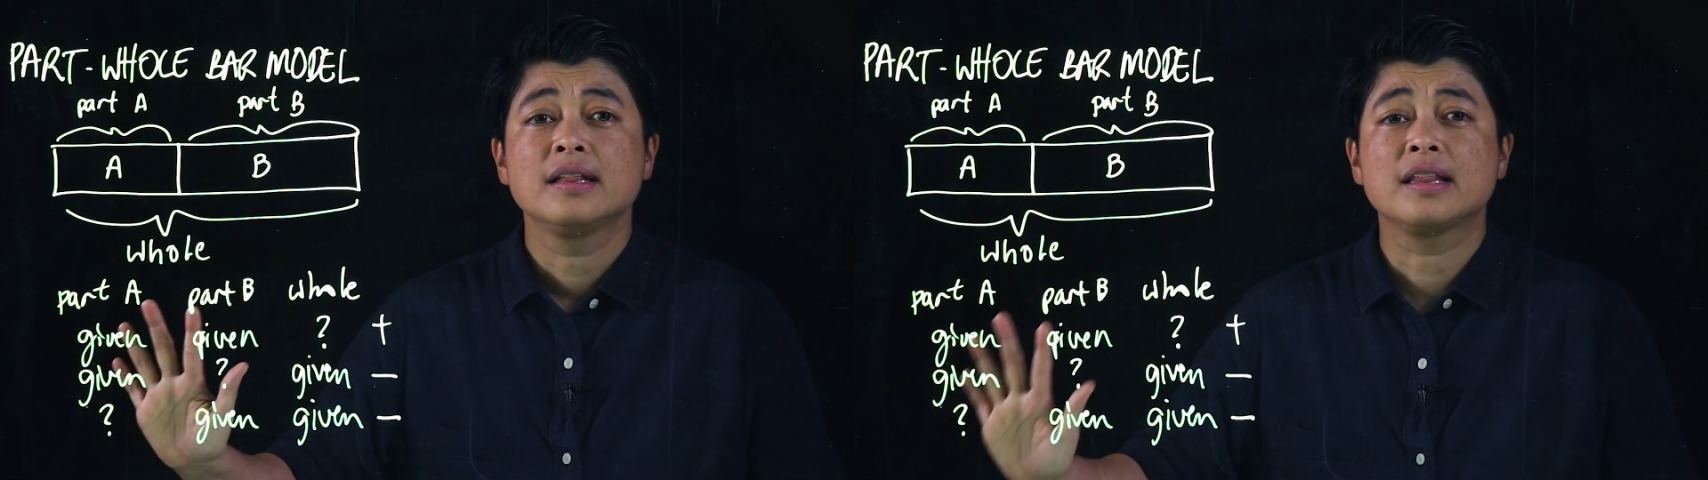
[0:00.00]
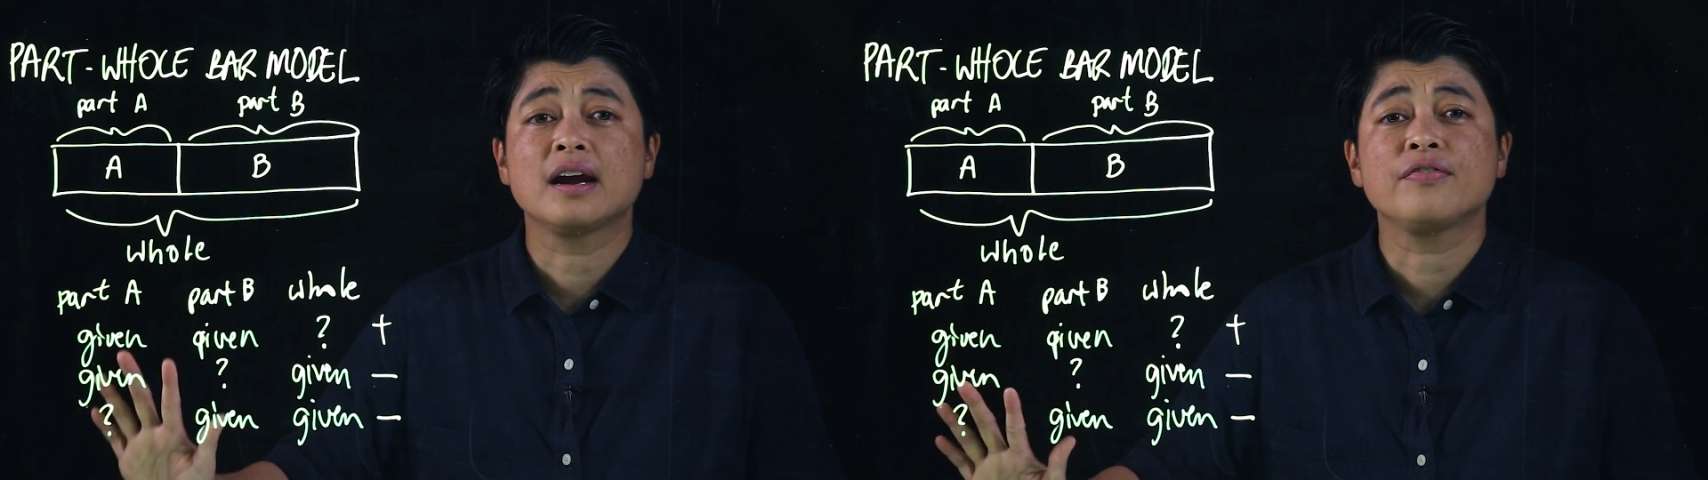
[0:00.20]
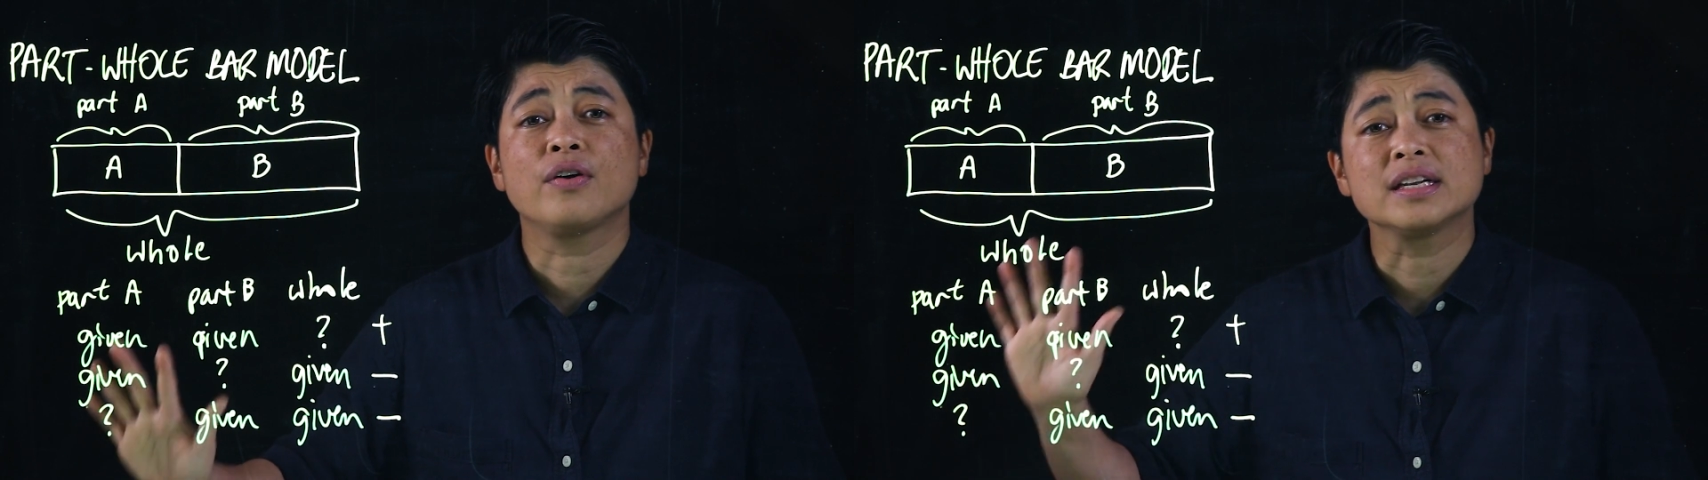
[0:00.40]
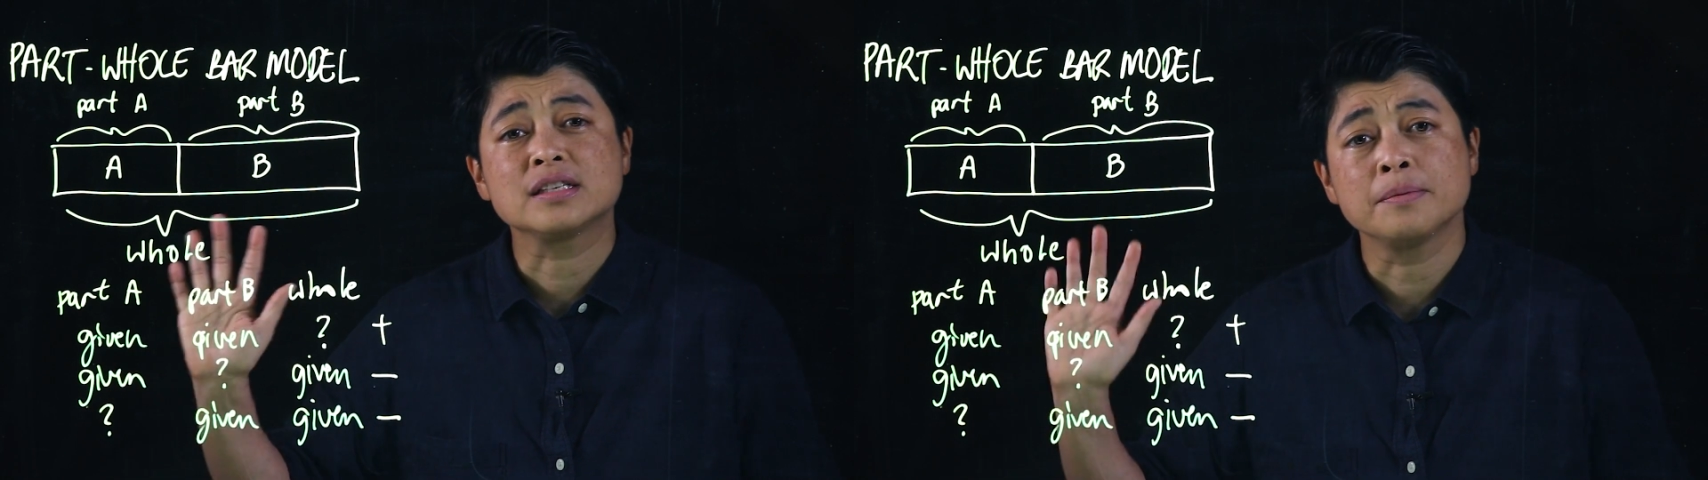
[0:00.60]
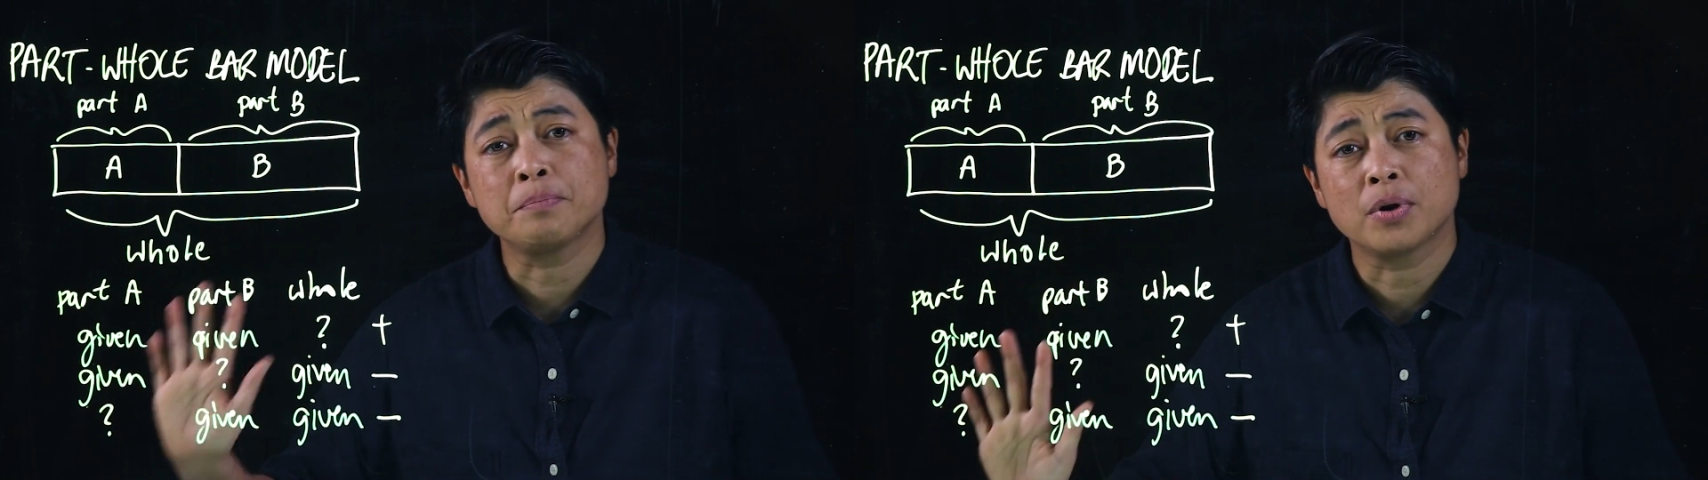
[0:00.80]
Therefore,
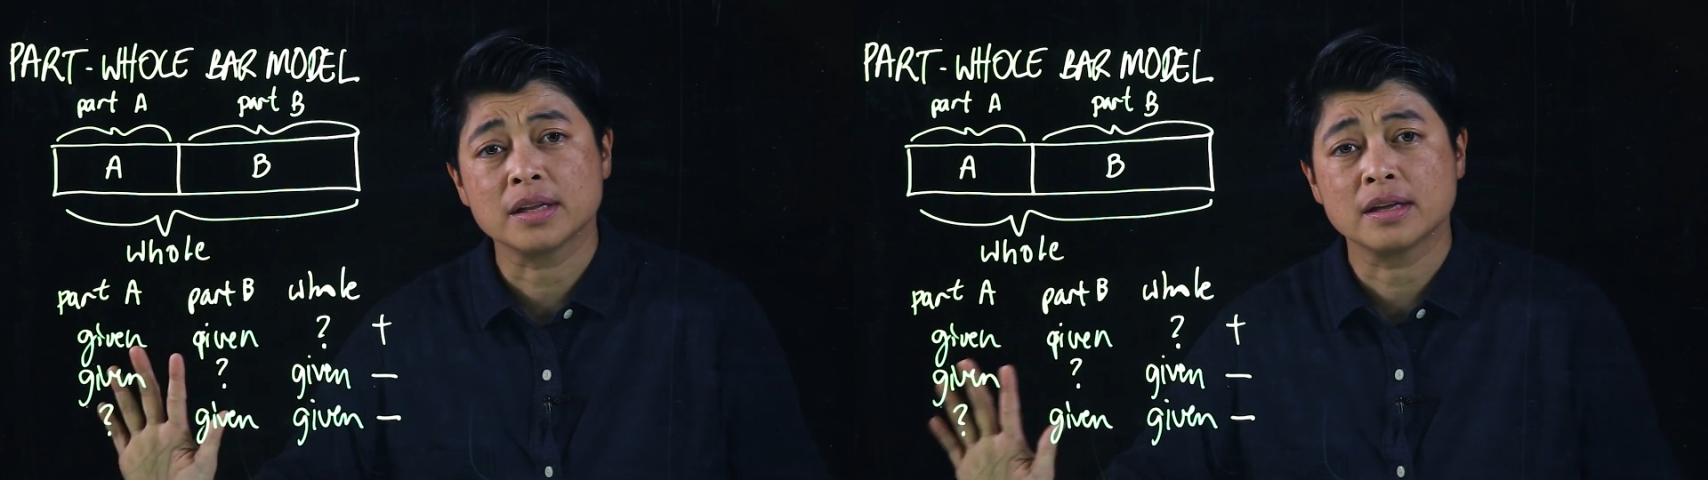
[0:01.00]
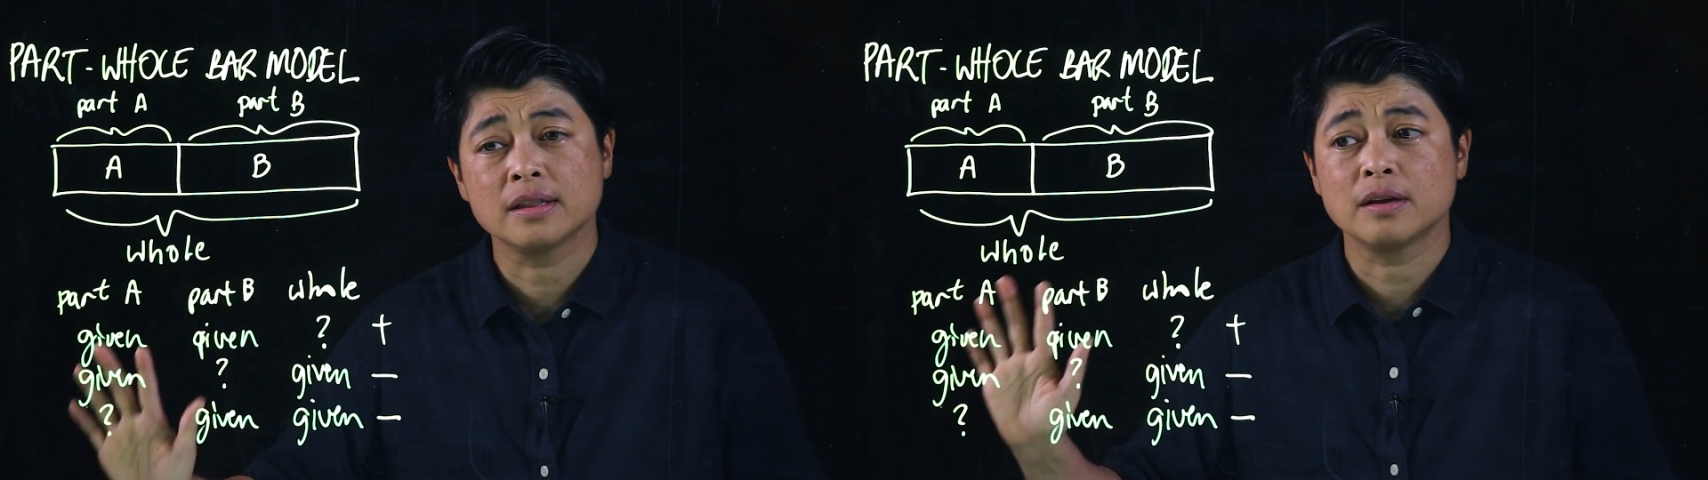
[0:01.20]
it's important